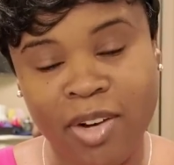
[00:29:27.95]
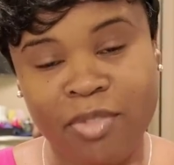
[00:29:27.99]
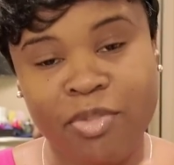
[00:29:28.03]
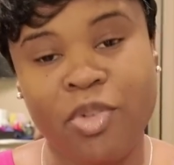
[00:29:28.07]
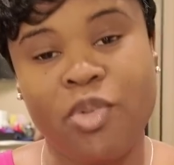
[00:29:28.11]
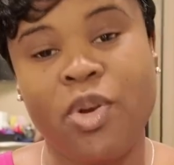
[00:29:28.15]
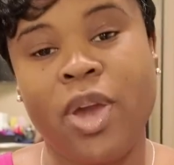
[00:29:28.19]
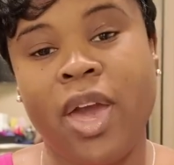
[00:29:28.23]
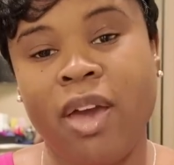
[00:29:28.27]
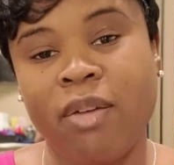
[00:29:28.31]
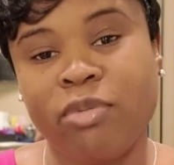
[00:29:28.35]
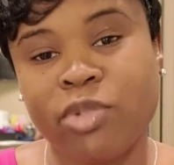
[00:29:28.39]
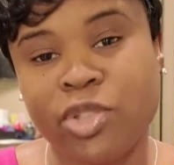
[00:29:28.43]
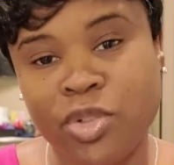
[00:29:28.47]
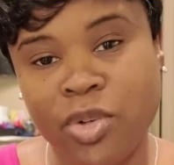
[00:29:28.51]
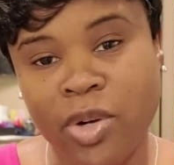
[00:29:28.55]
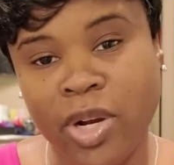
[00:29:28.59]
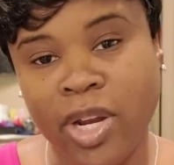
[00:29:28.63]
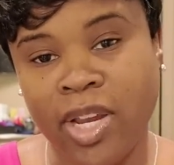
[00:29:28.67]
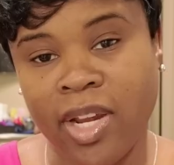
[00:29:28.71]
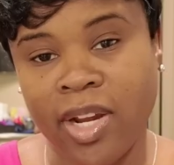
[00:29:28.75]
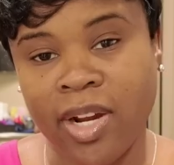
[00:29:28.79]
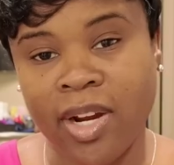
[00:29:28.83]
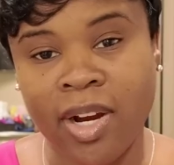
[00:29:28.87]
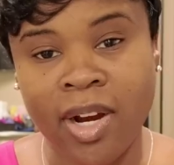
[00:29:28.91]
If you have
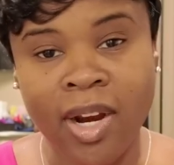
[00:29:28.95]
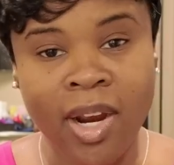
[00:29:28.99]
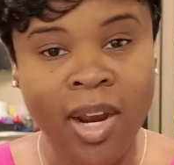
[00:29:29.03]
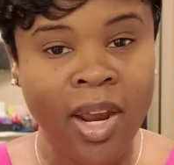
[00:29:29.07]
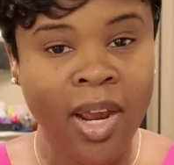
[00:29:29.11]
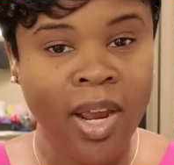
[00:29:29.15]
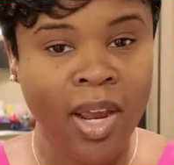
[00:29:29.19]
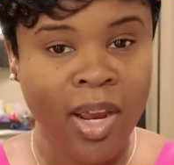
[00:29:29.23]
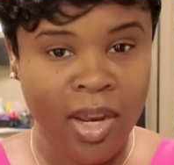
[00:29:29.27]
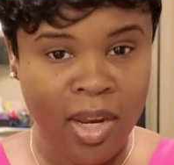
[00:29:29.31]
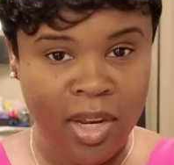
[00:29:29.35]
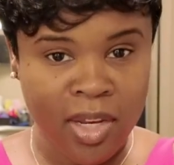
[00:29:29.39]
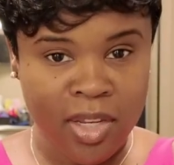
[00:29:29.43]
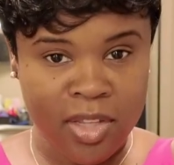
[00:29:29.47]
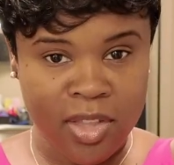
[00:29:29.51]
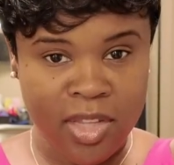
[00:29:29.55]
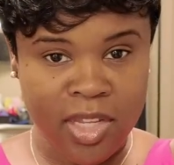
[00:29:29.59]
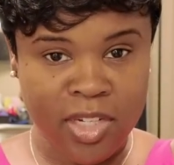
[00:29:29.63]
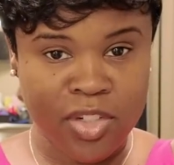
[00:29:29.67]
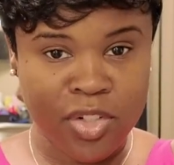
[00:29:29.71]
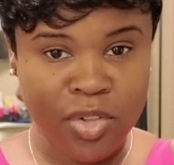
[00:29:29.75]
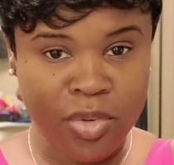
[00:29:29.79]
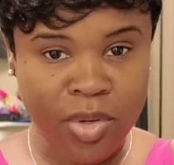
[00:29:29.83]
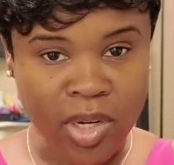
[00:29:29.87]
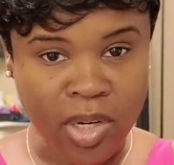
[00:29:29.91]
short hair,
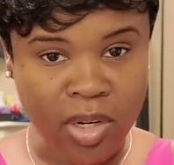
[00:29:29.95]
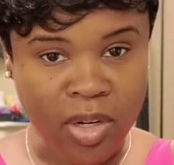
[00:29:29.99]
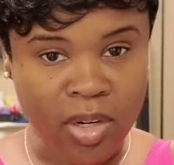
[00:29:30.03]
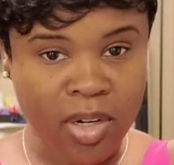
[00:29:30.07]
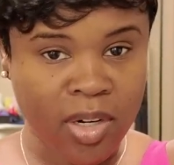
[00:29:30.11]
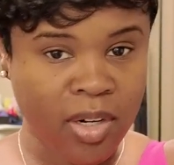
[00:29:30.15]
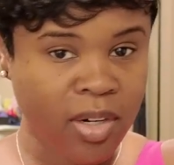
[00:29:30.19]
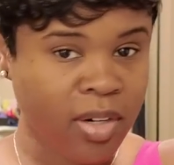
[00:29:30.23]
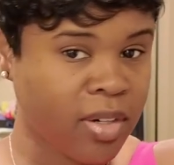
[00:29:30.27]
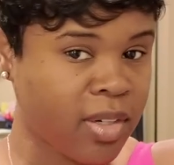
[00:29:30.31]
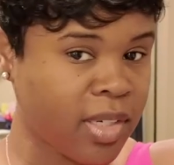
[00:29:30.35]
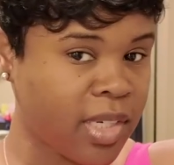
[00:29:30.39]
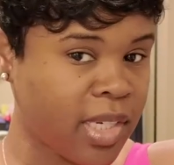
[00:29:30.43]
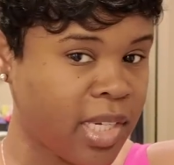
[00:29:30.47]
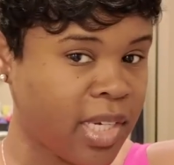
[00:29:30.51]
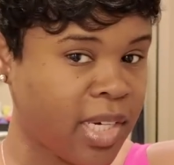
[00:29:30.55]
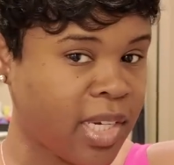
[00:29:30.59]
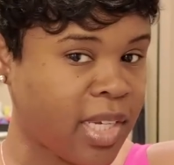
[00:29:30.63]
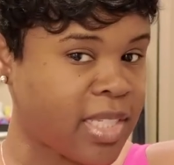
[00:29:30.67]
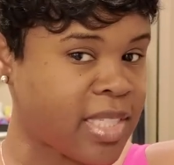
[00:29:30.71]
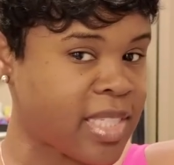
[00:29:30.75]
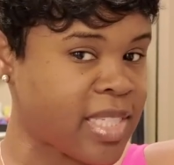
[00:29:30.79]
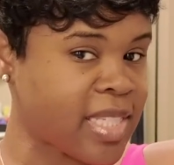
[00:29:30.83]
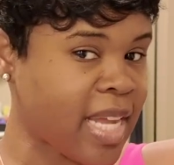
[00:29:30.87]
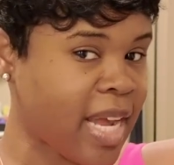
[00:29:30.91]
that you can curl it
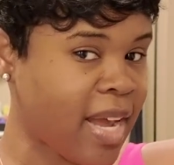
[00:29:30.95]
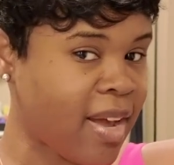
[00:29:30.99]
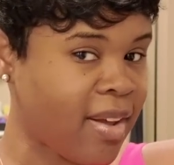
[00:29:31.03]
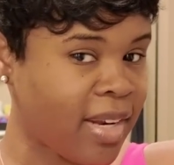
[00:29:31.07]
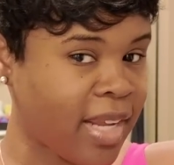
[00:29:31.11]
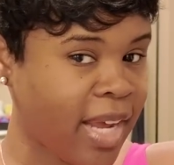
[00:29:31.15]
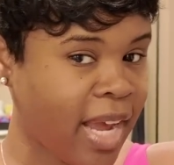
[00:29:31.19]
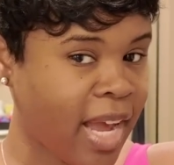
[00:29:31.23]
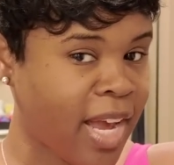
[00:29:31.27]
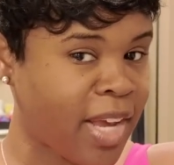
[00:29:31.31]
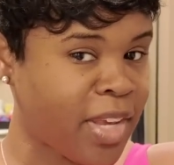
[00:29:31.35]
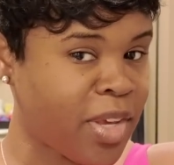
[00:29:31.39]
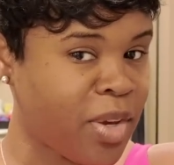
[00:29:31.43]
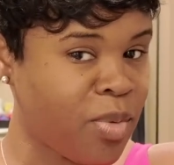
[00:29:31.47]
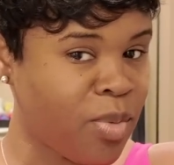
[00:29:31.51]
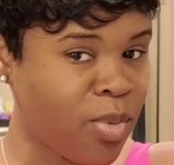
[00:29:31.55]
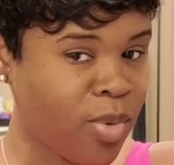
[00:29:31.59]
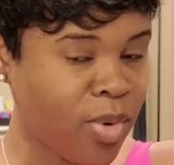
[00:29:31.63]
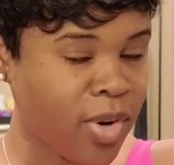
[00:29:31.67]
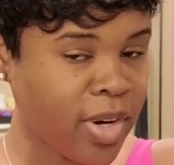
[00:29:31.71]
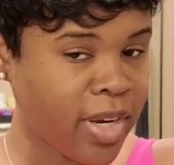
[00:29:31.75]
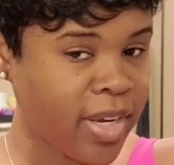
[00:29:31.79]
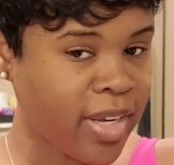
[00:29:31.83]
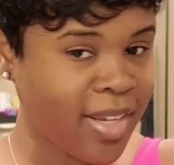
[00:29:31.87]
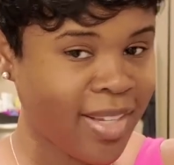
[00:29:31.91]
and style it how you
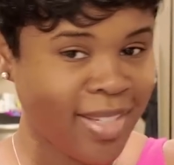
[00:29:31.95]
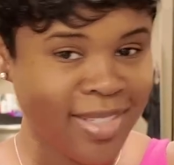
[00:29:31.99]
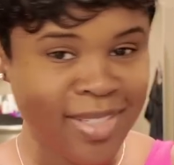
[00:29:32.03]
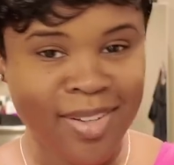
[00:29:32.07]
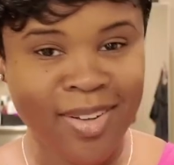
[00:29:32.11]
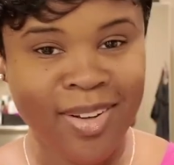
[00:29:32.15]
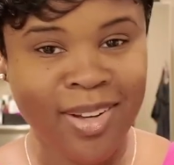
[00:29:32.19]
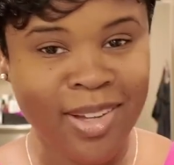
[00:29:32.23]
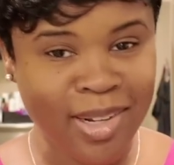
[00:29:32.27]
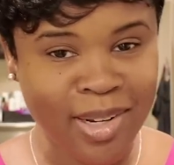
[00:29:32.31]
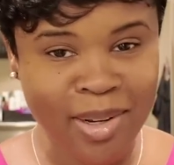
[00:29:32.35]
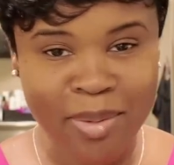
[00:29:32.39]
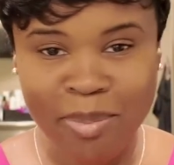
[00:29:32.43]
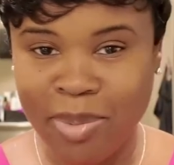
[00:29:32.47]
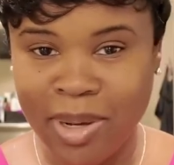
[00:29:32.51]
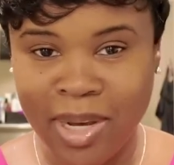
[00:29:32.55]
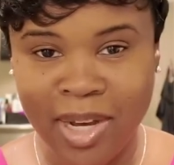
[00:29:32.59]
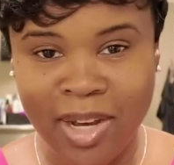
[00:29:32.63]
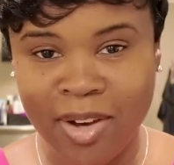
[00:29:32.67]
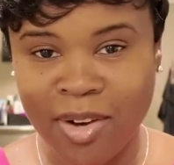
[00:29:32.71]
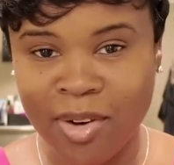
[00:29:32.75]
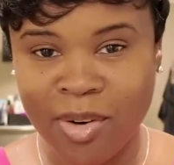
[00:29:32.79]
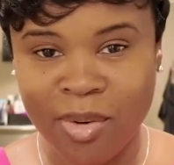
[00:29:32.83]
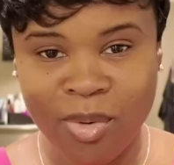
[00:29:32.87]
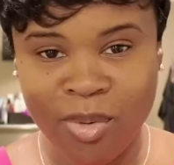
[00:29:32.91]
want. It's all
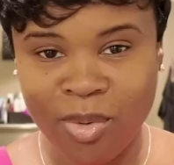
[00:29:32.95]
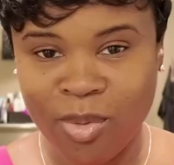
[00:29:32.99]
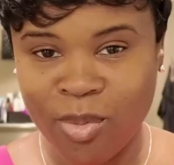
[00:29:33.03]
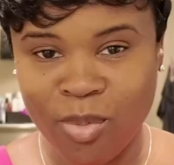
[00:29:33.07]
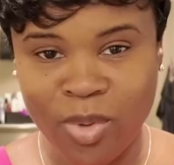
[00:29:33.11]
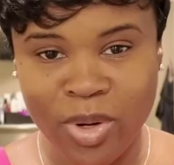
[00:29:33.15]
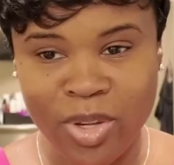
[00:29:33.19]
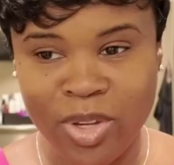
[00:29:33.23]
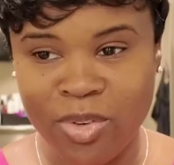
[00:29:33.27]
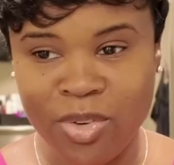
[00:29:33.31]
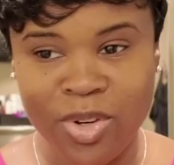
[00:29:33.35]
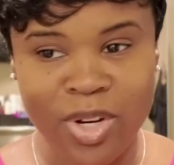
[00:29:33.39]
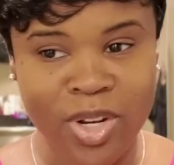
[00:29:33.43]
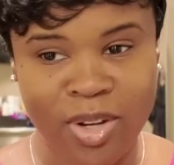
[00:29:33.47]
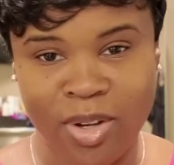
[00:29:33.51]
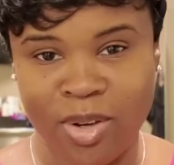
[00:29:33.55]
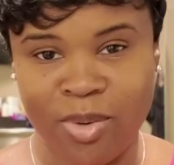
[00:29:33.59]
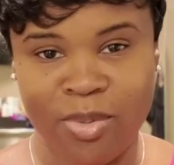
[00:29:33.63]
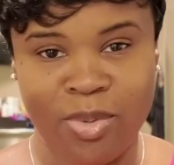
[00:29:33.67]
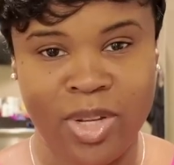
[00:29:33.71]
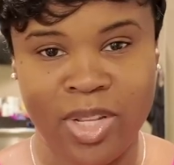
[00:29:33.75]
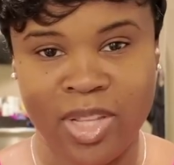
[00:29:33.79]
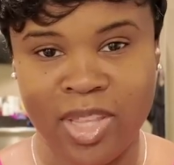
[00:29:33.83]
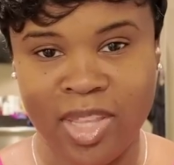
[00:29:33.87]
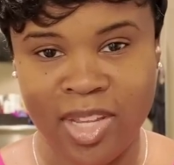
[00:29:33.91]
about when you're
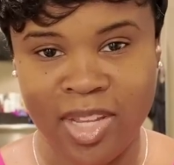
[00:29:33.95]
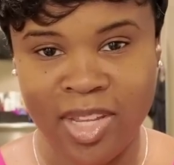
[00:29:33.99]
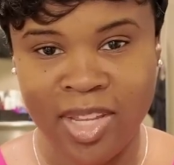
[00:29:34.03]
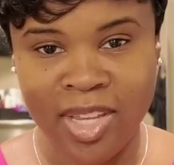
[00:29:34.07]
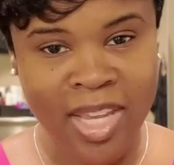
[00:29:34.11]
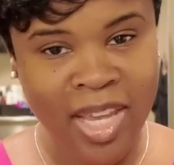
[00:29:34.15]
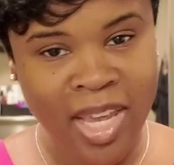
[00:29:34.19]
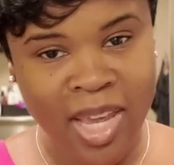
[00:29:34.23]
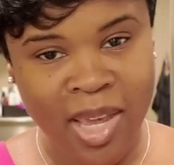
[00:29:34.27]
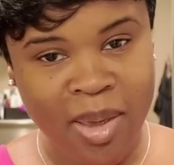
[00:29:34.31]
done with it.